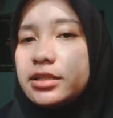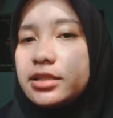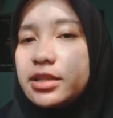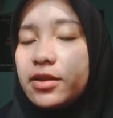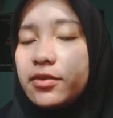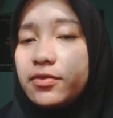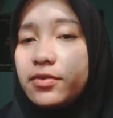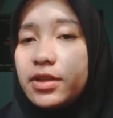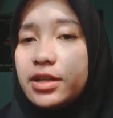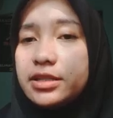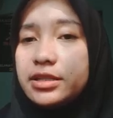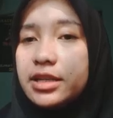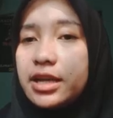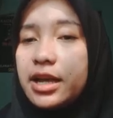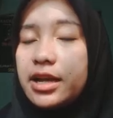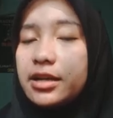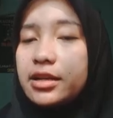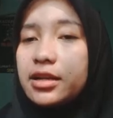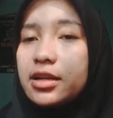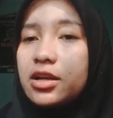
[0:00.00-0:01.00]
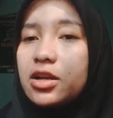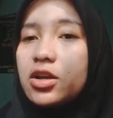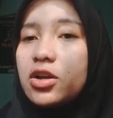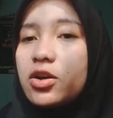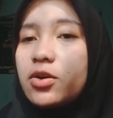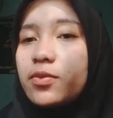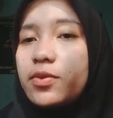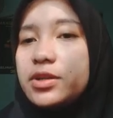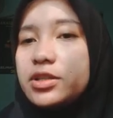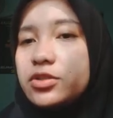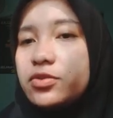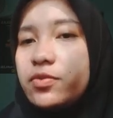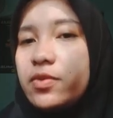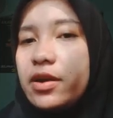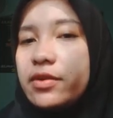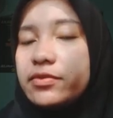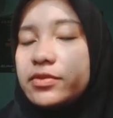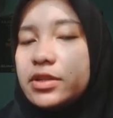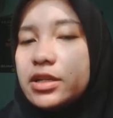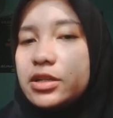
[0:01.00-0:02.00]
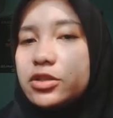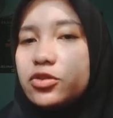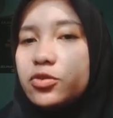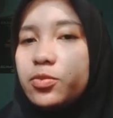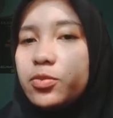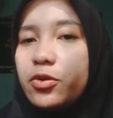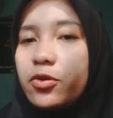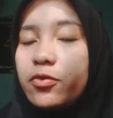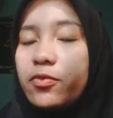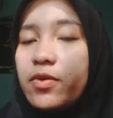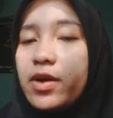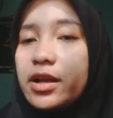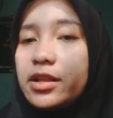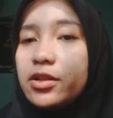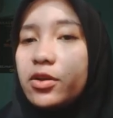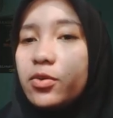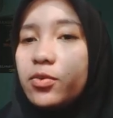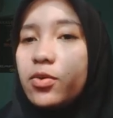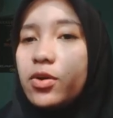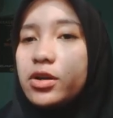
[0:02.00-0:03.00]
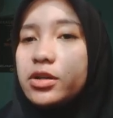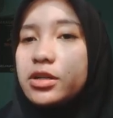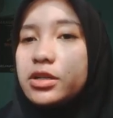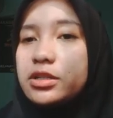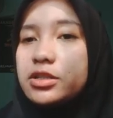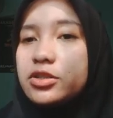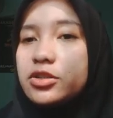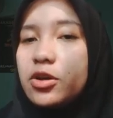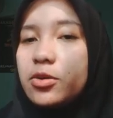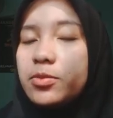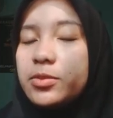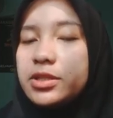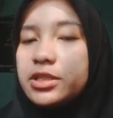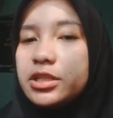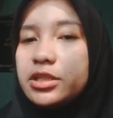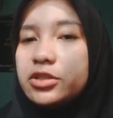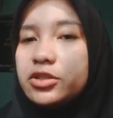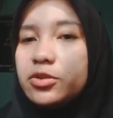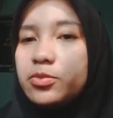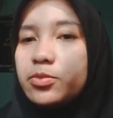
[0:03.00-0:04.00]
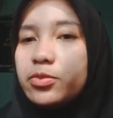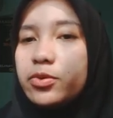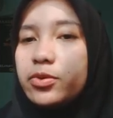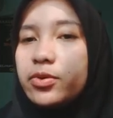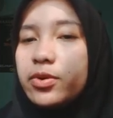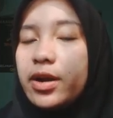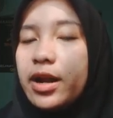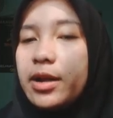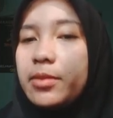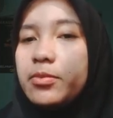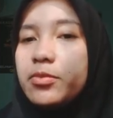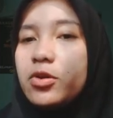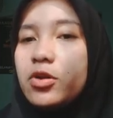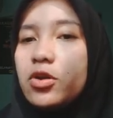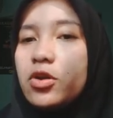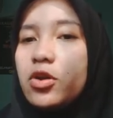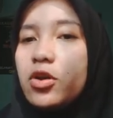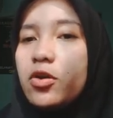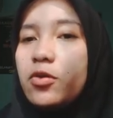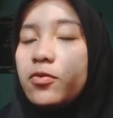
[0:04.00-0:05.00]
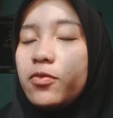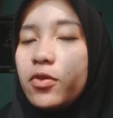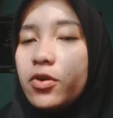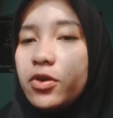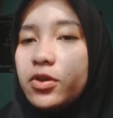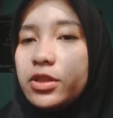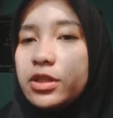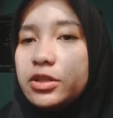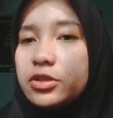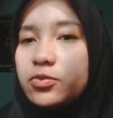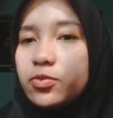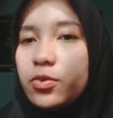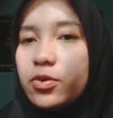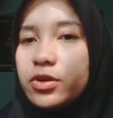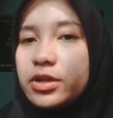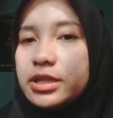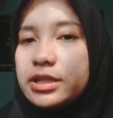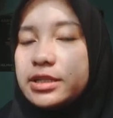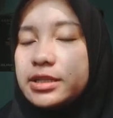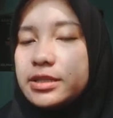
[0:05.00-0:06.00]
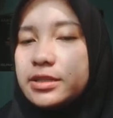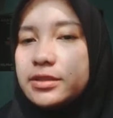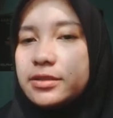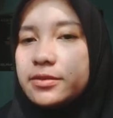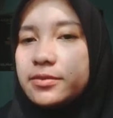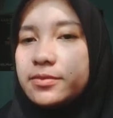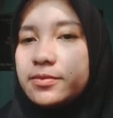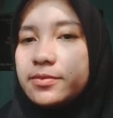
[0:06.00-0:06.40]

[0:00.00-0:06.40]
Shelf Lands Act was drafted to provide a workers' compensation program for these workers.